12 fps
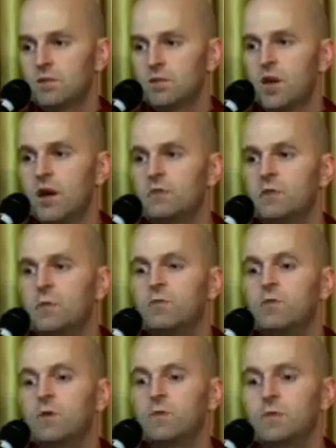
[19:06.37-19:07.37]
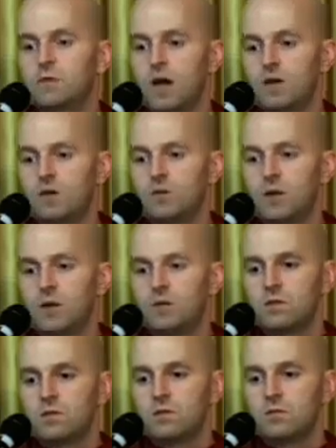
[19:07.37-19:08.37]
You have to perform a
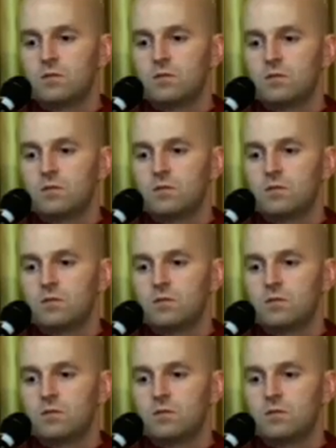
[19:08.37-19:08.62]
sacrifice.